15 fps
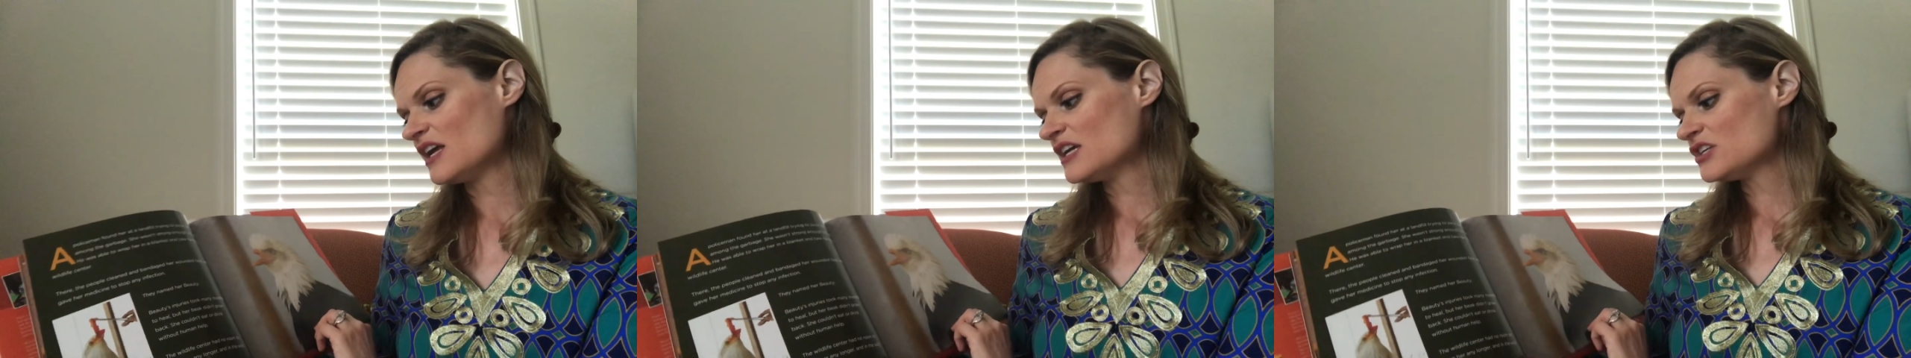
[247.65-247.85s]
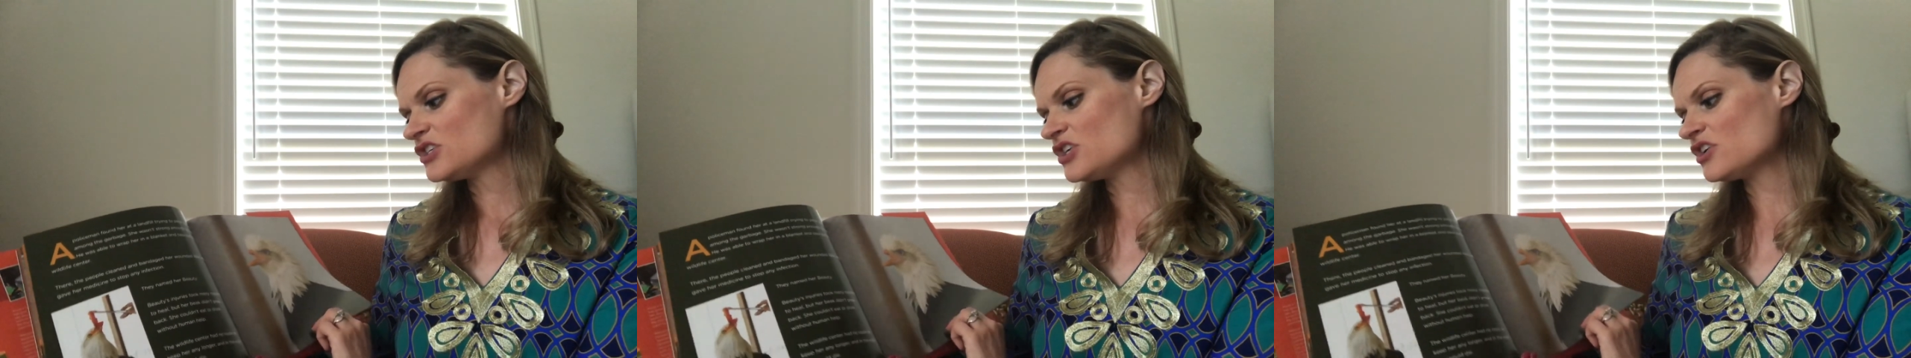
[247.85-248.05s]

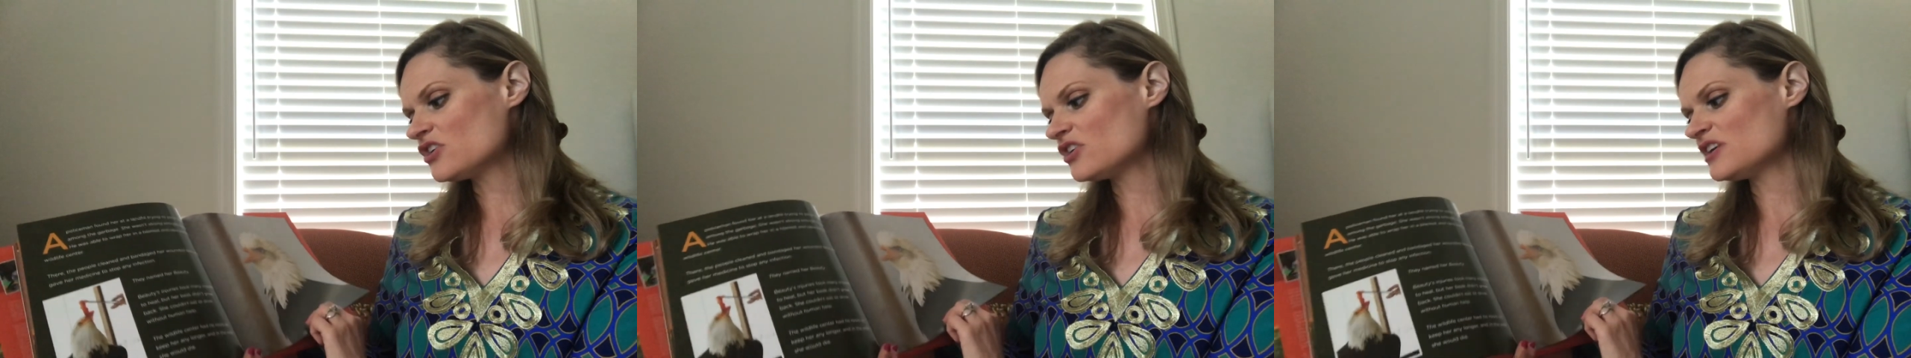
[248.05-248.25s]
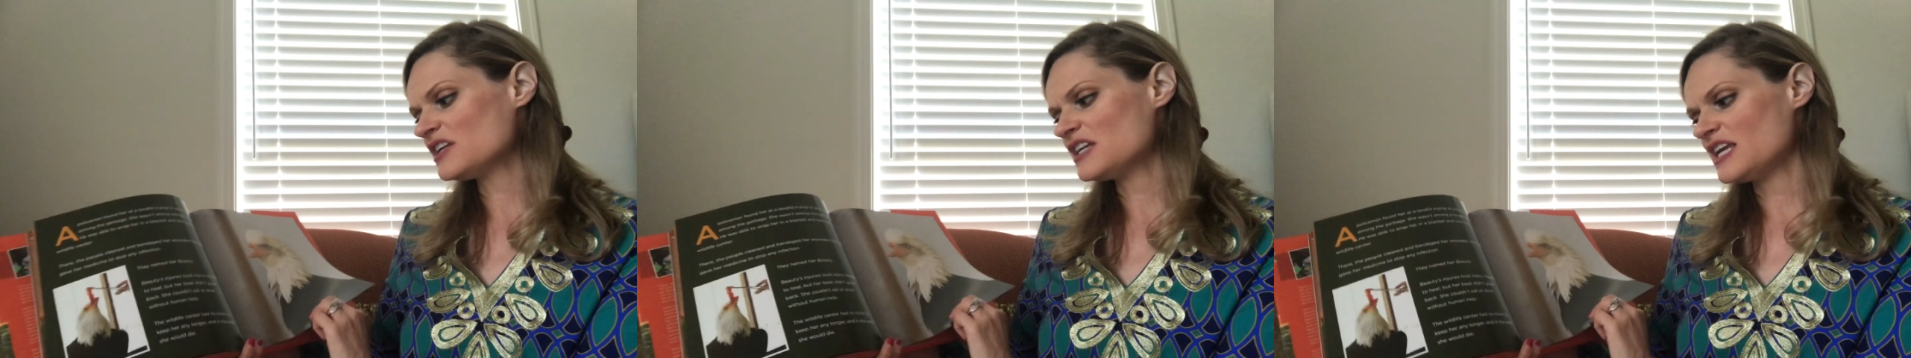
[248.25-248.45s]
She
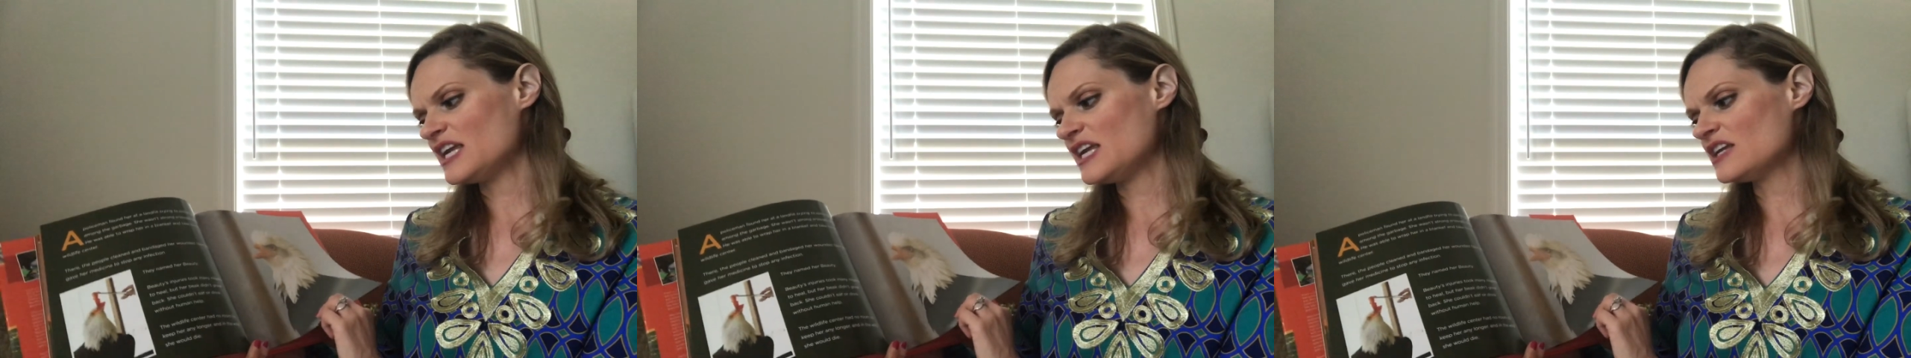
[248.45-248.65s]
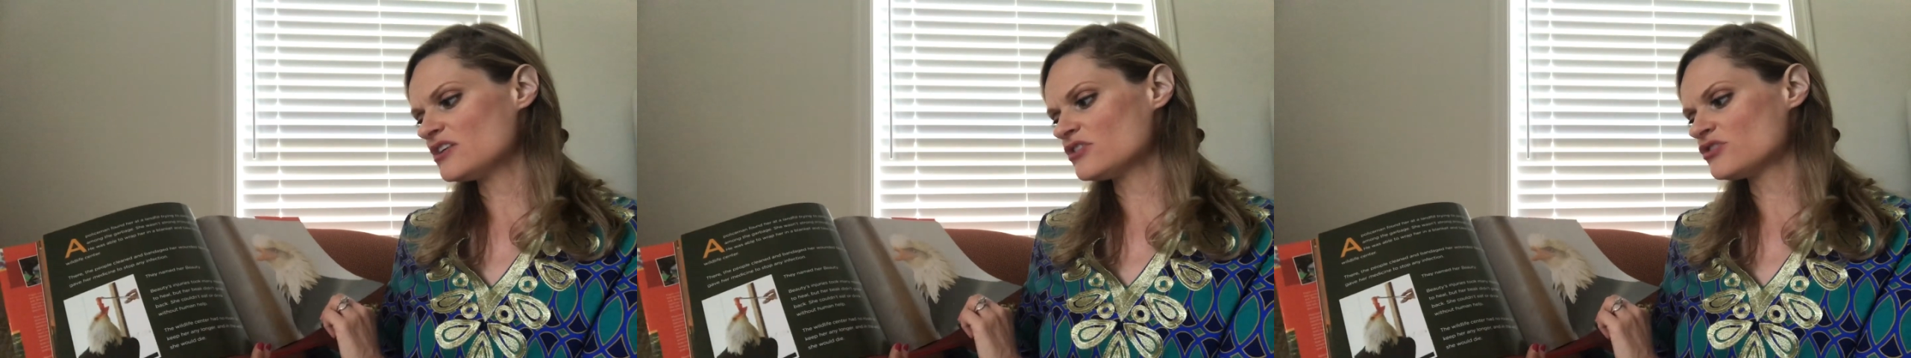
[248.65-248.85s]
couldn't
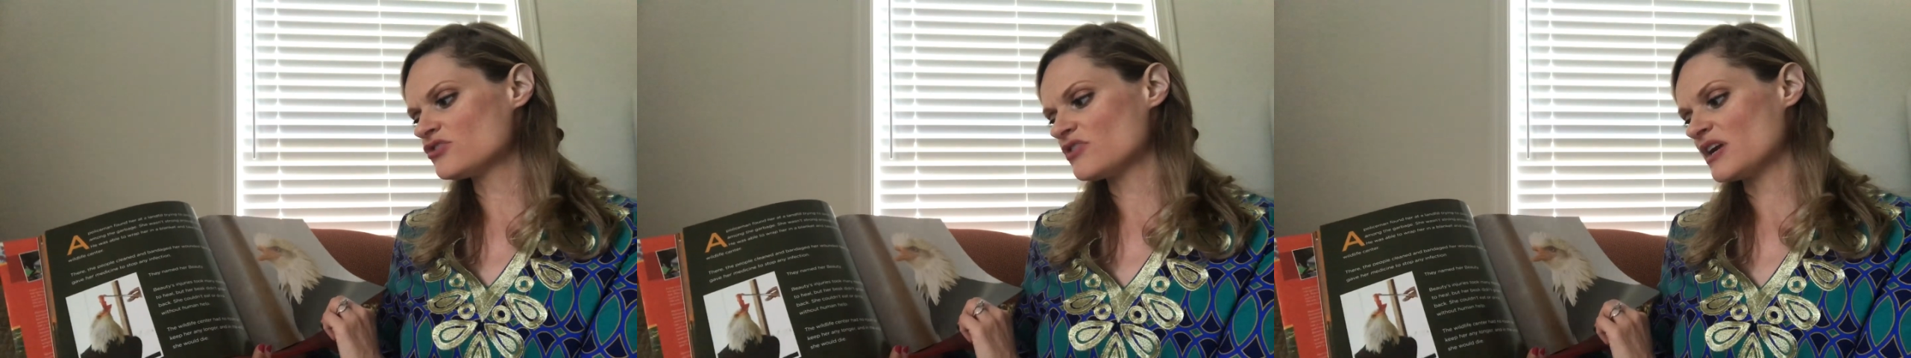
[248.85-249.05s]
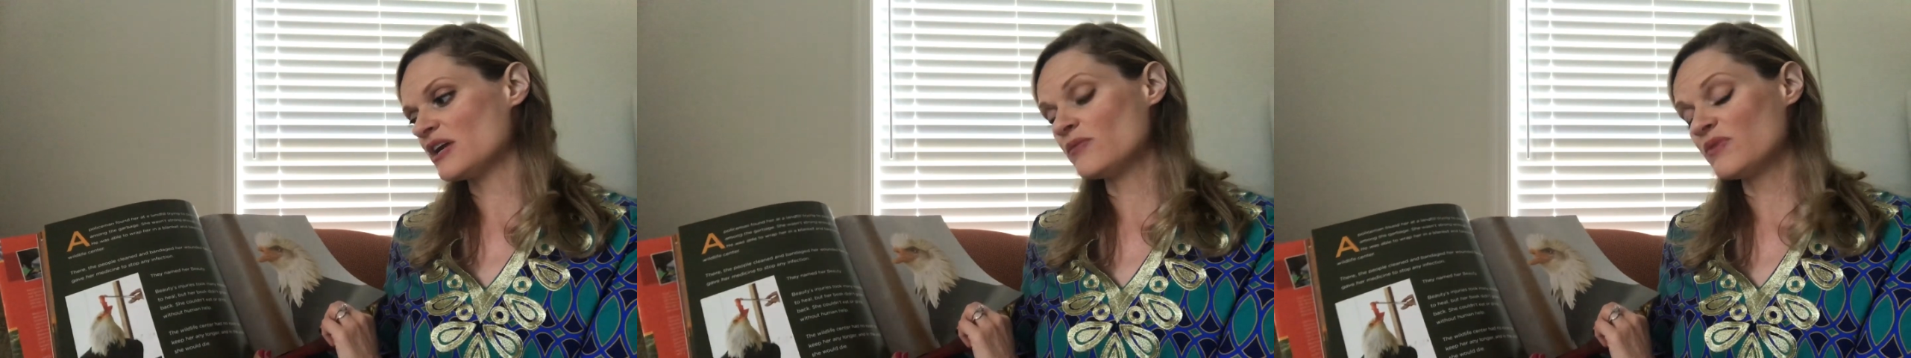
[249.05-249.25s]
eat or
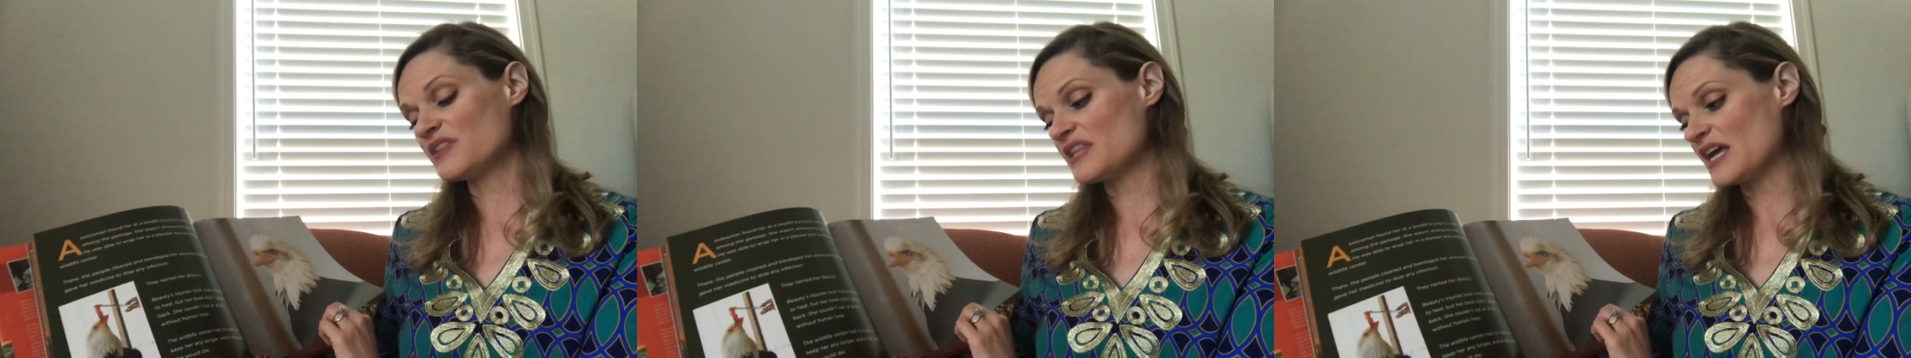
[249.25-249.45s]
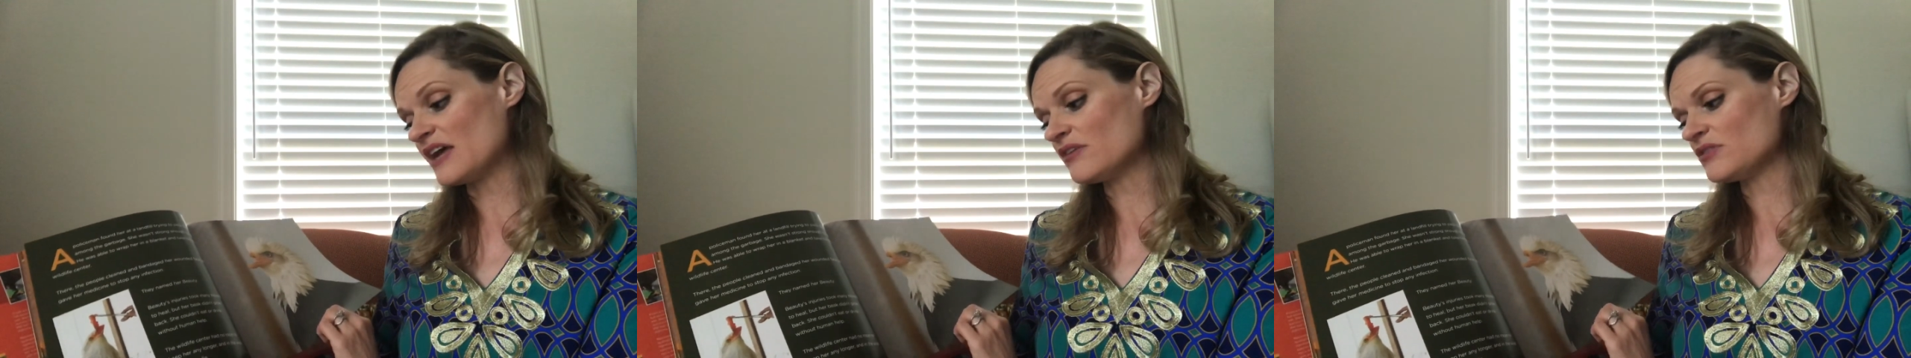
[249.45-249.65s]
drink
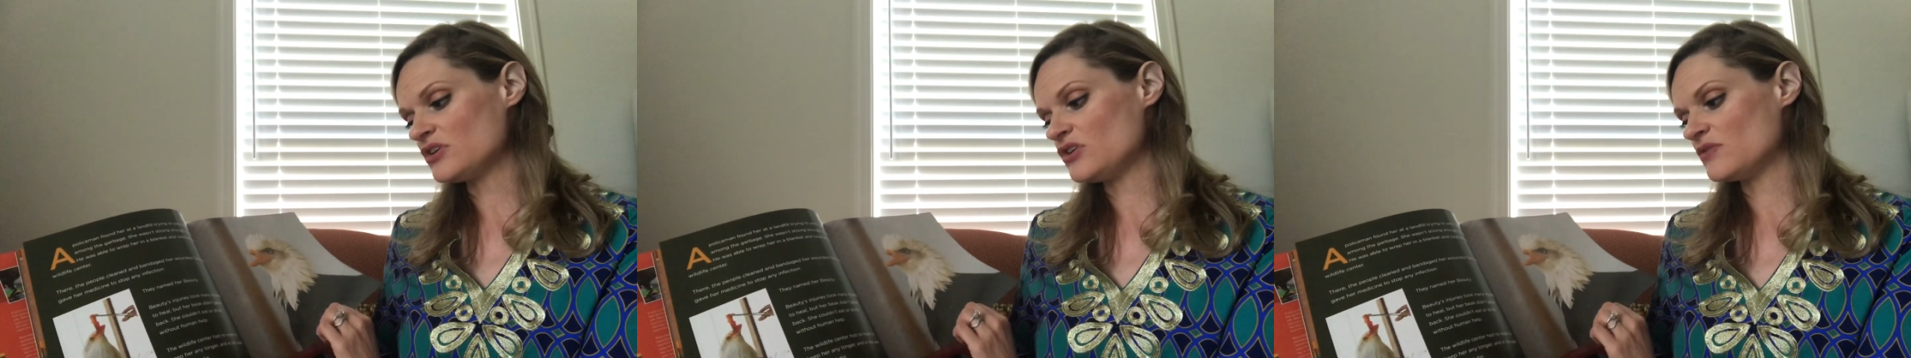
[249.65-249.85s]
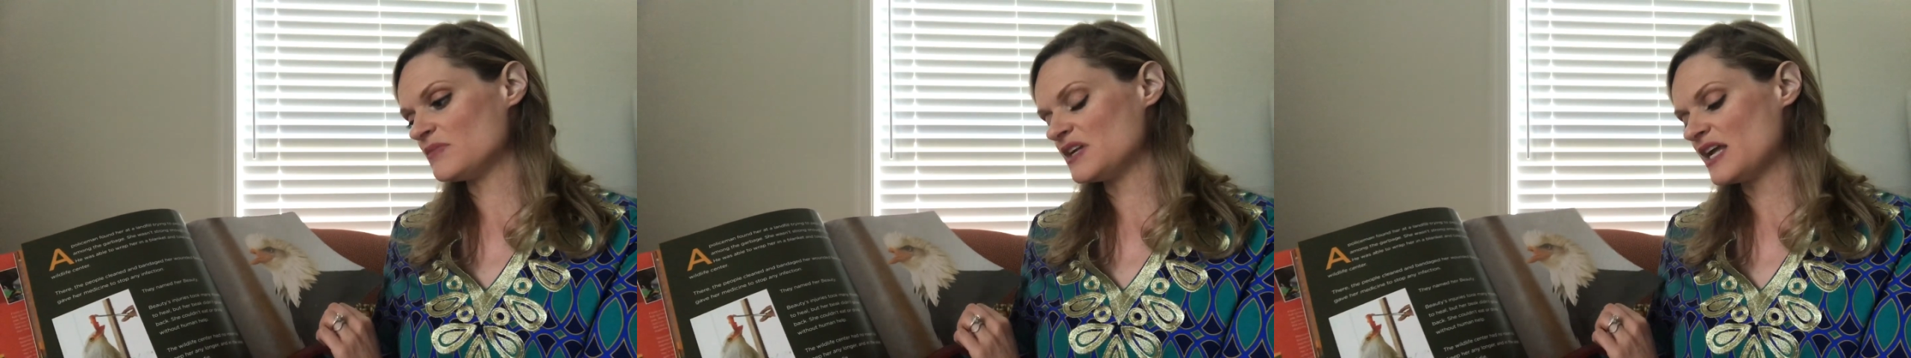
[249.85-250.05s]
without
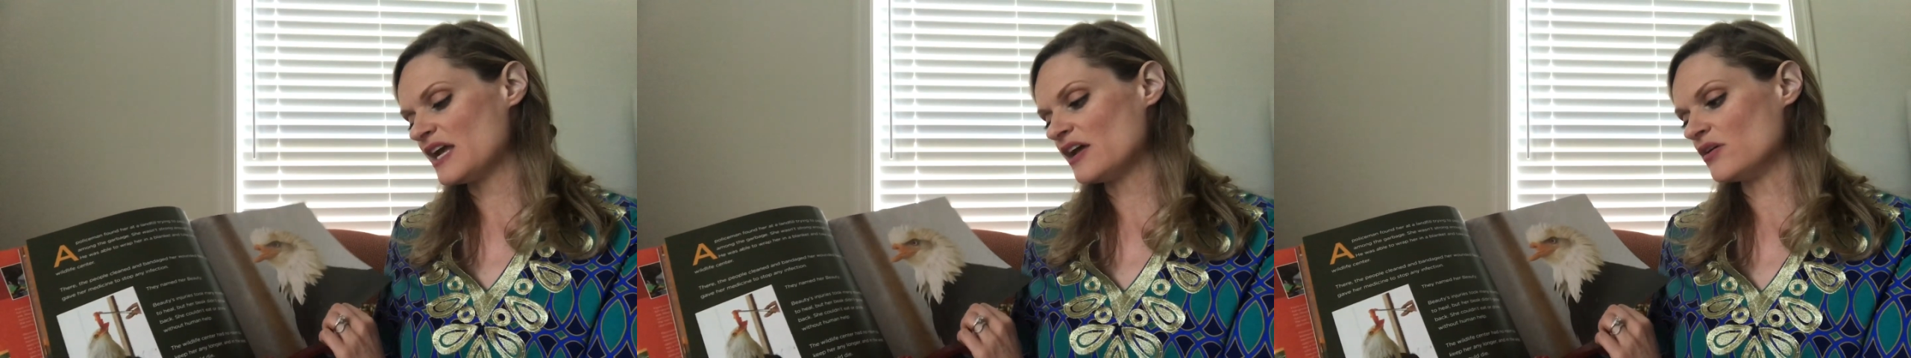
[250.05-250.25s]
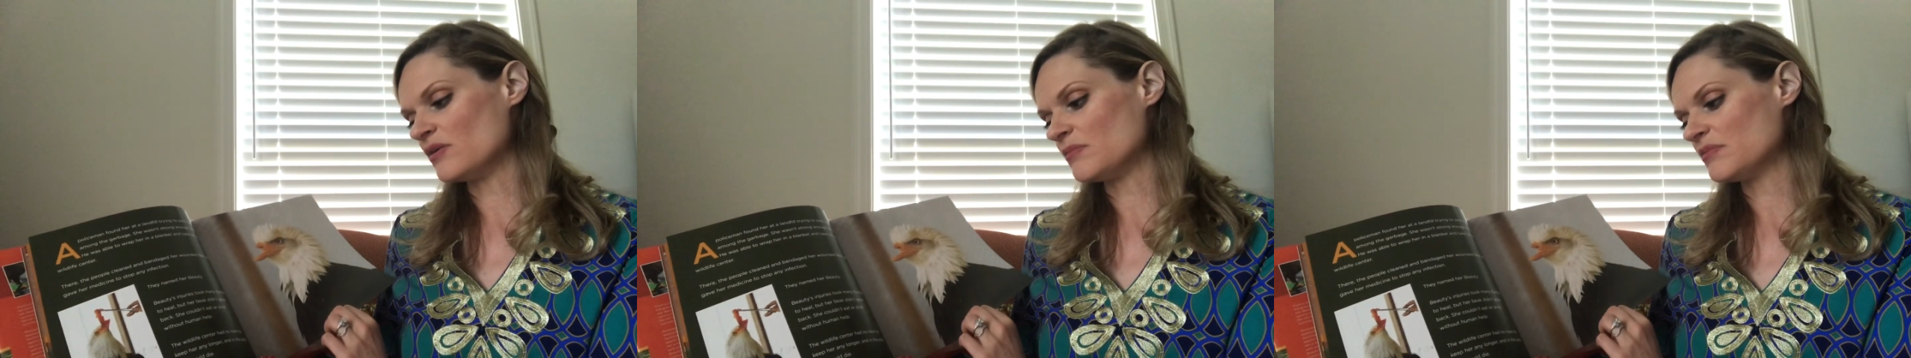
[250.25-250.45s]
human
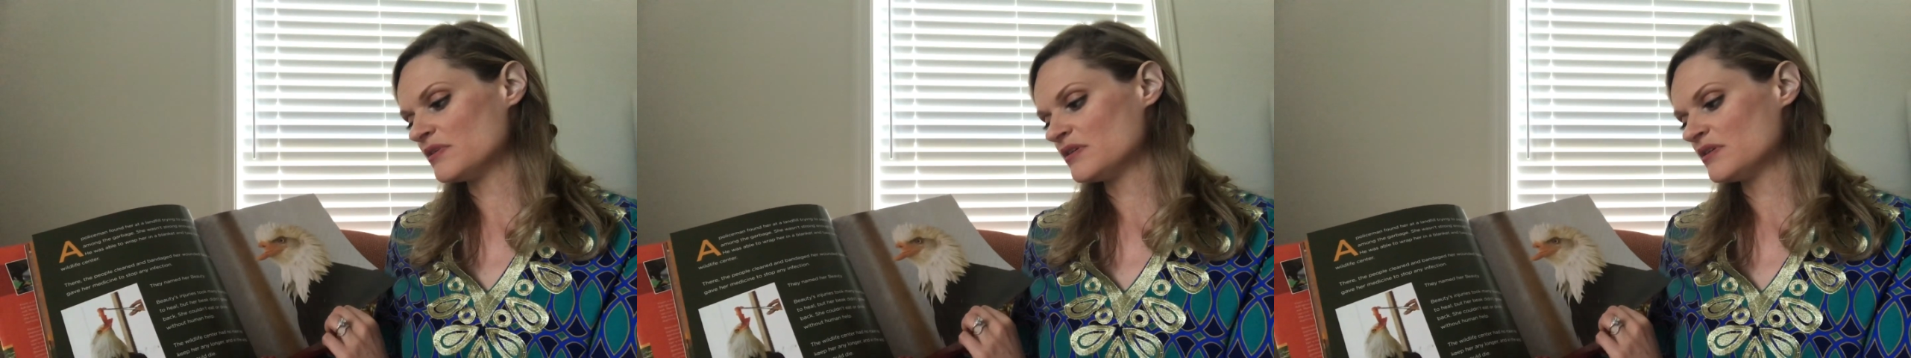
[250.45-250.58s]
help.